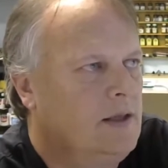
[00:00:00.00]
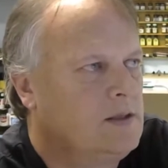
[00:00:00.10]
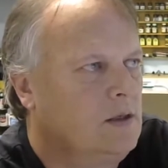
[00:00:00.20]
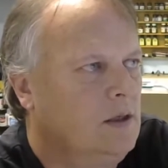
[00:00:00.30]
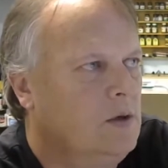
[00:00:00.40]

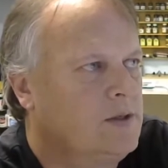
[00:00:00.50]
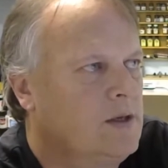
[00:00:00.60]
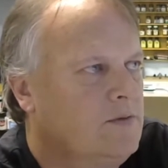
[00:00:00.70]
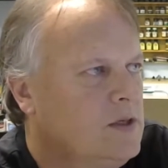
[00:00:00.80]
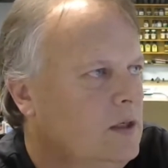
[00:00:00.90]
that's the lowest
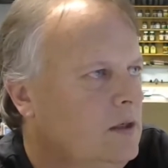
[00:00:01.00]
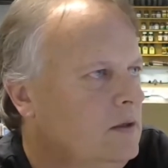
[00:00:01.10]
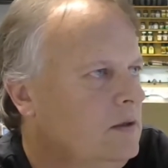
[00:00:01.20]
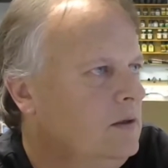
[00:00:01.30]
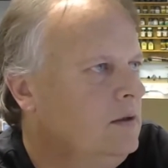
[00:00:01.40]
I've seen
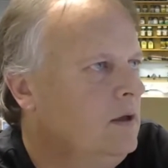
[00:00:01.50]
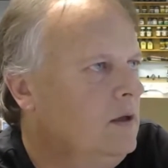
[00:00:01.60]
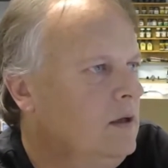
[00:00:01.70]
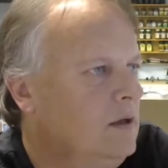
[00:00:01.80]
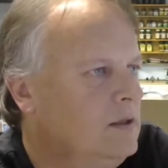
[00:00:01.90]
it
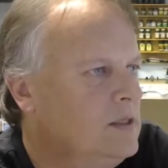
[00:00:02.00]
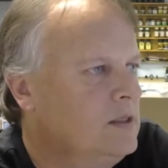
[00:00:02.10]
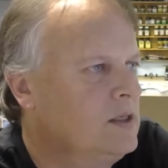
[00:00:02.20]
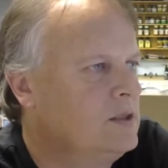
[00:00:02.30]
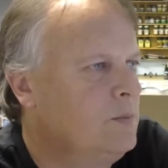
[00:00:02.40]

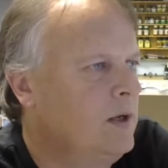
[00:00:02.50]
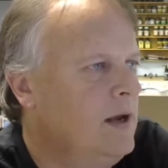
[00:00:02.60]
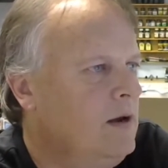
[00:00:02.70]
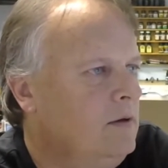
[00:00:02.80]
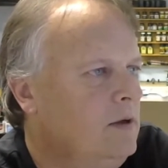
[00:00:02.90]
since it's been
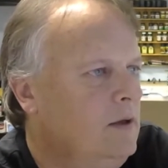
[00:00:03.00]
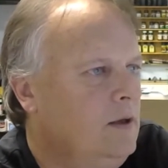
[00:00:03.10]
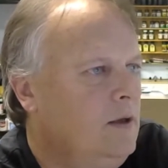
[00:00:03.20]
out.